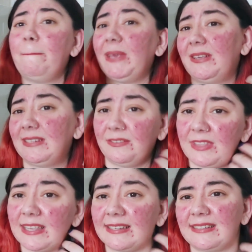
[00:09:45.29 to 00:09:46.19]
because of
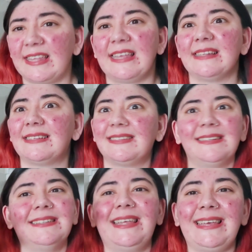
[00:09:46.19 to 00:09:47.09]
this, it's
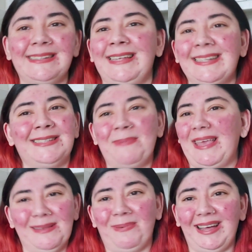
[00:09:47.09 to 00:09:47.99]

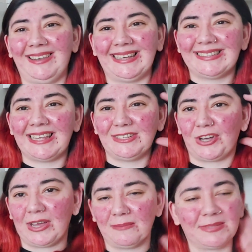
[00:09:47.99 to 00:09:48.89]
exacerbated by like 10
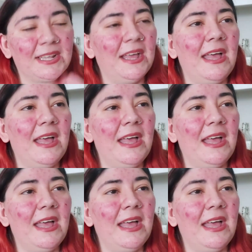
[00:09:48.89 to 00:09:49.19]
times.